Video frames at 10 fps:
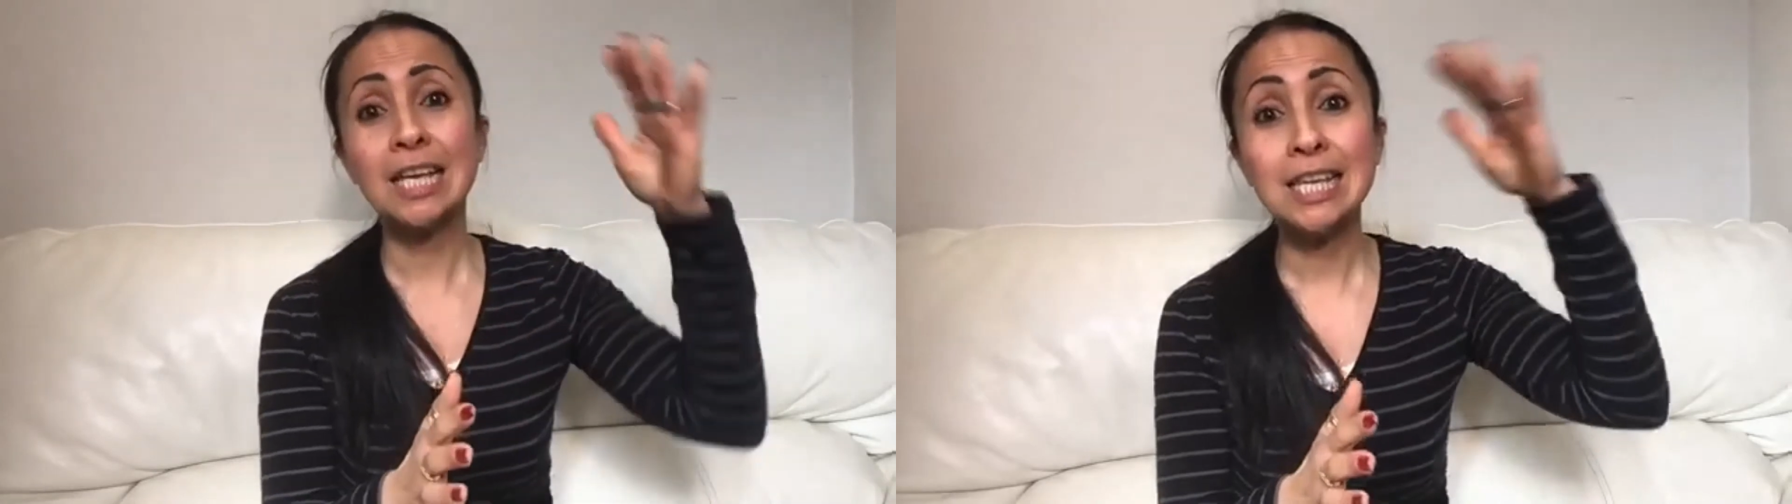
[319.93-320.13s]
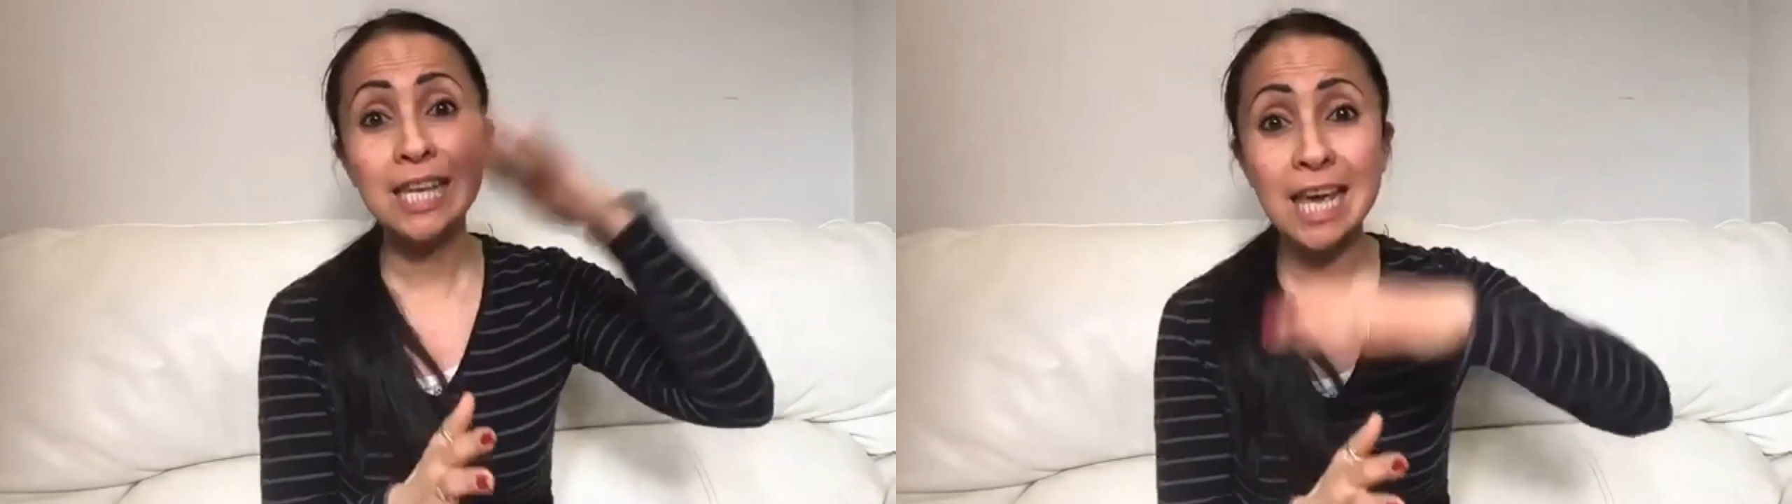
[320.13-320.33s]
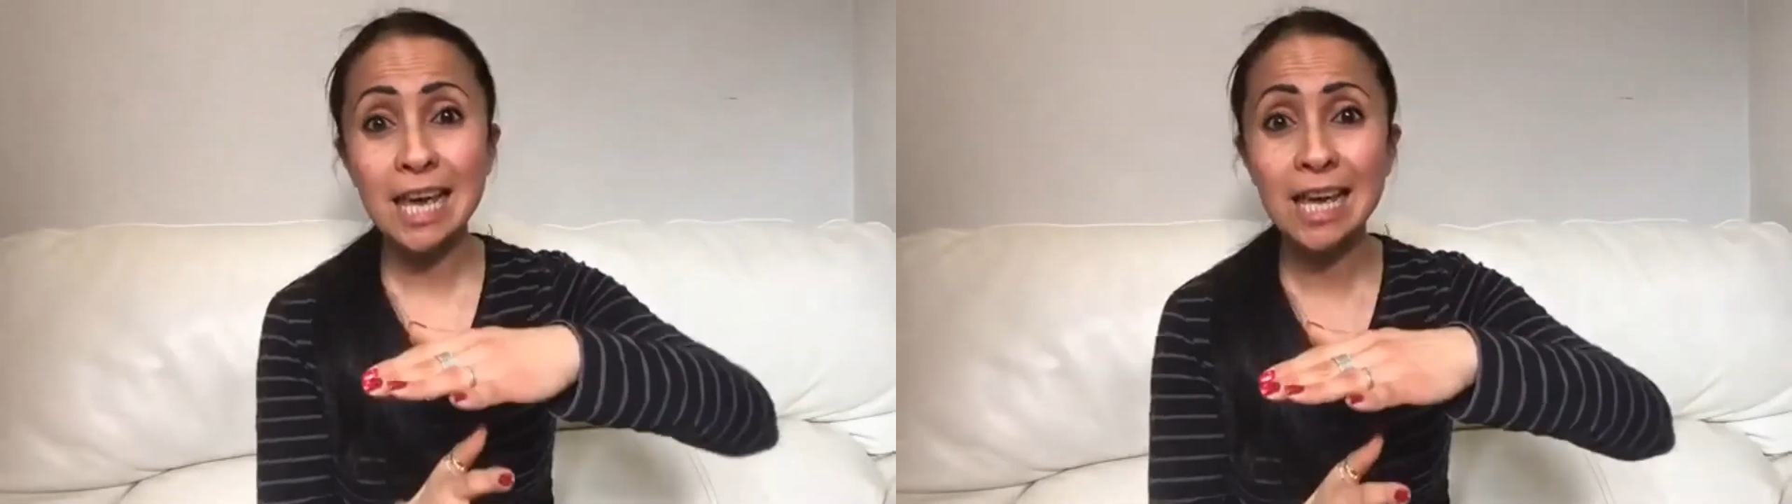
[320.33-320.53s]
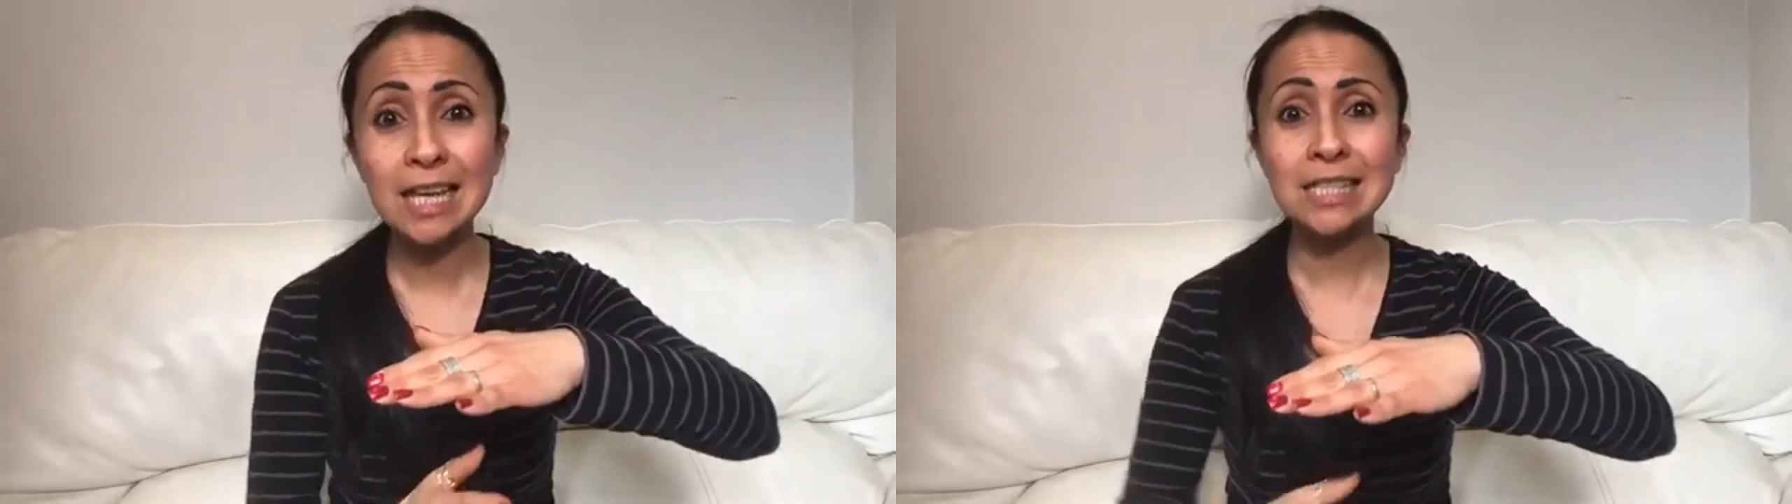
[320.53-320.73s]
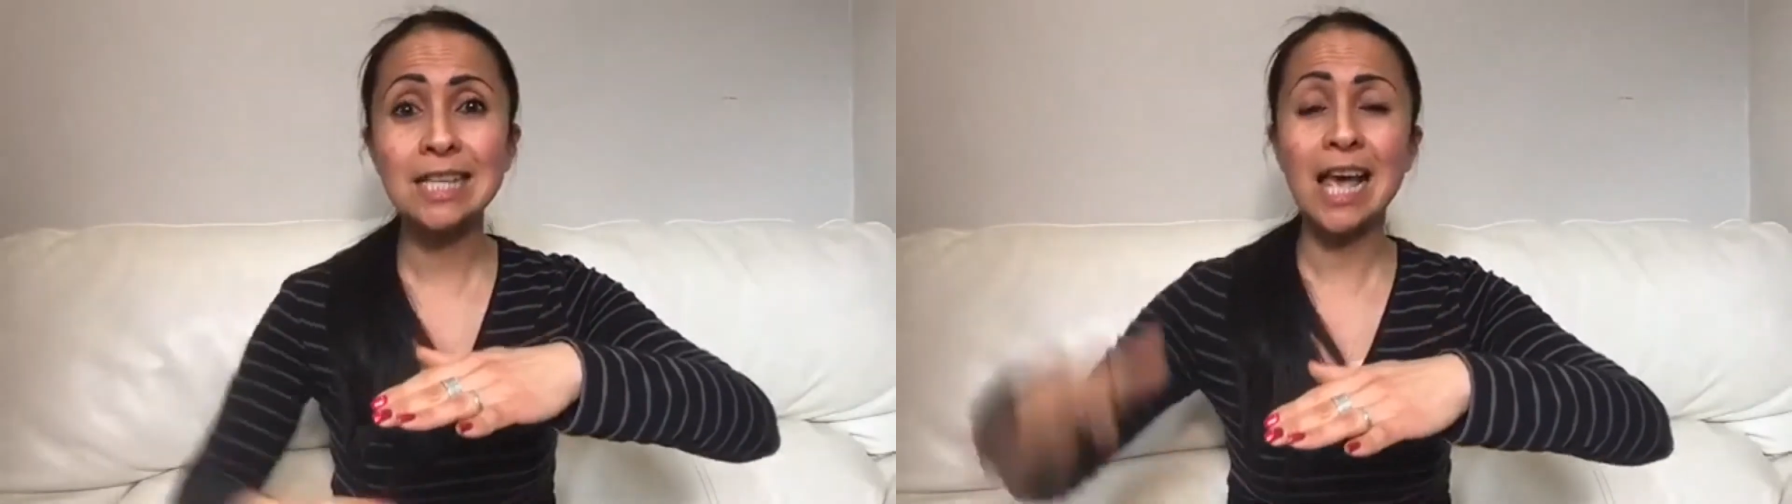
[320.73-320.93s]

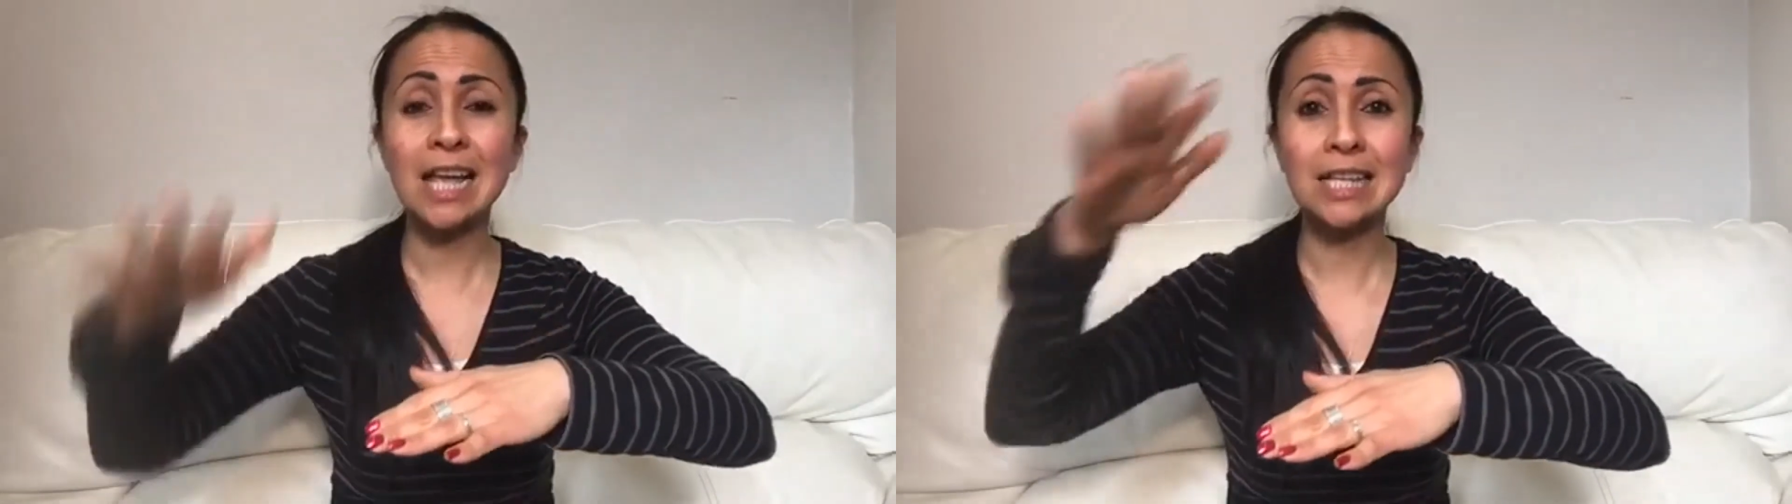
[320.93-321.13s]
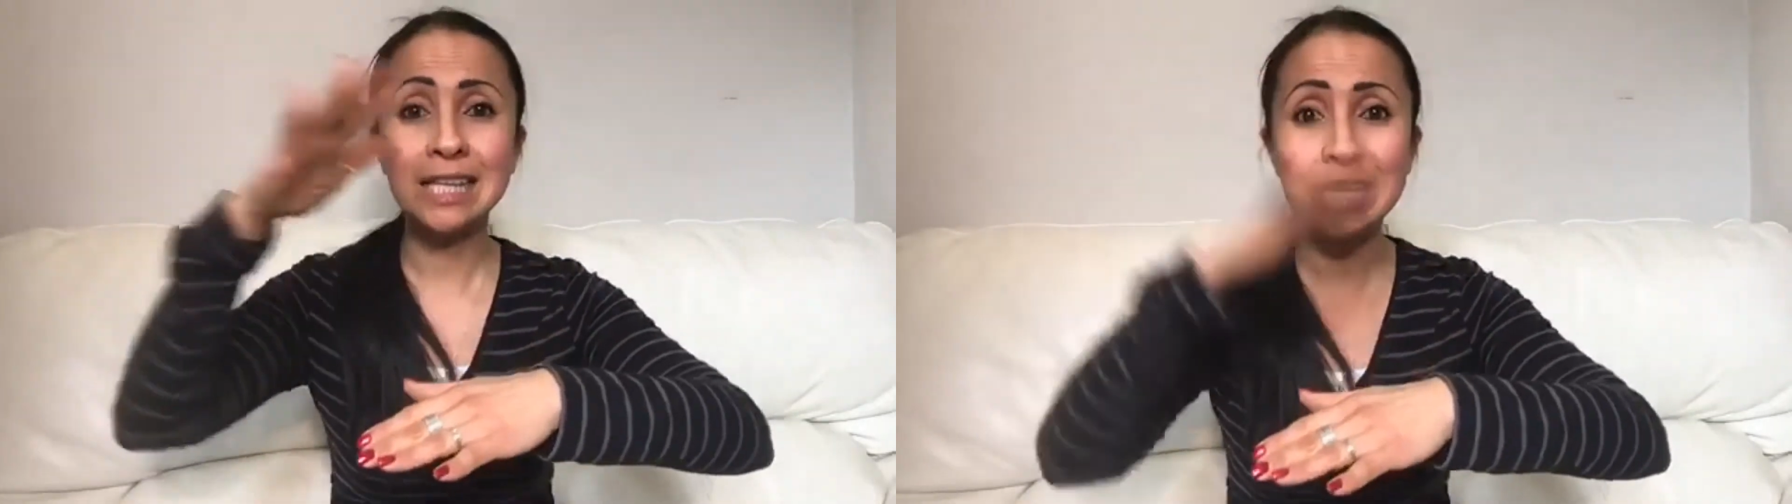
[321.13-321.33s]
years and